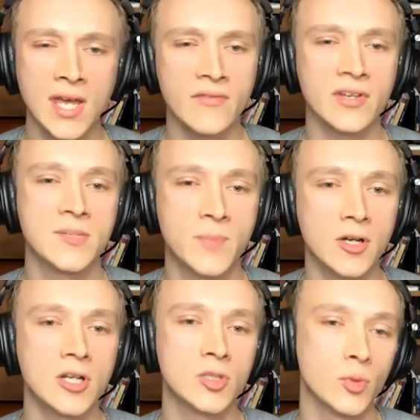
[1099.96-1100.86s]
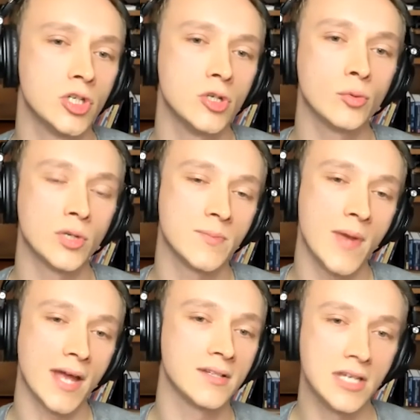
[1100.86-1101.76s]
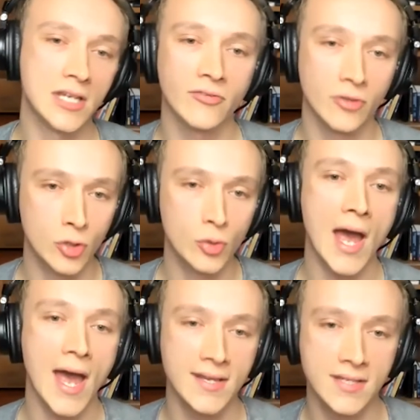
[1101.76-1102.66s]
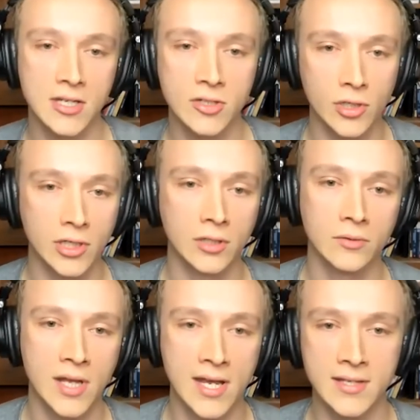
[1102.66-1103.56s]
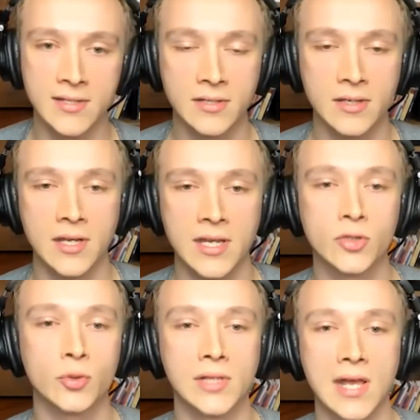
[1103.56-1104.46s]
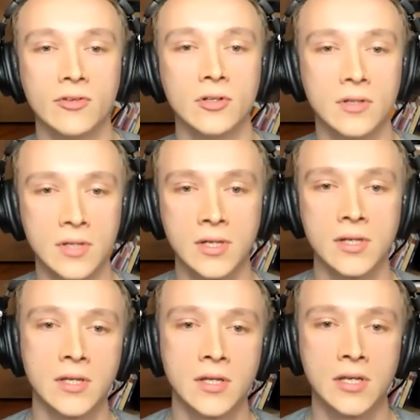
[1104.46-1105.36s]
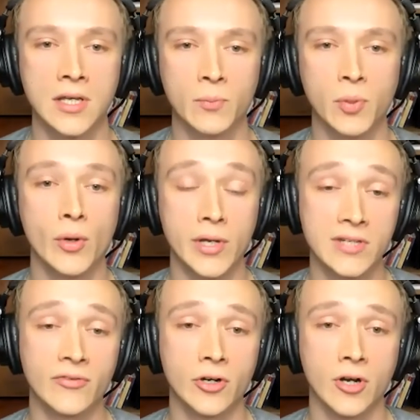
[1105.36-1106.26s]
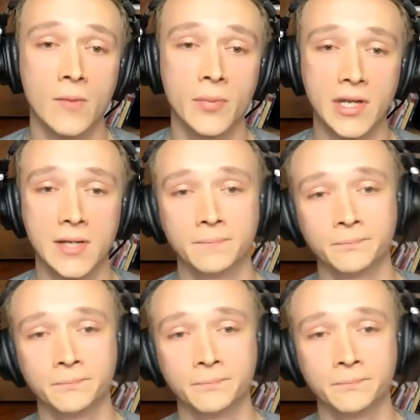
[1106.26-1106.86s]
What kind of experience would you respect seeing for new guys entering as entry level employees for your company?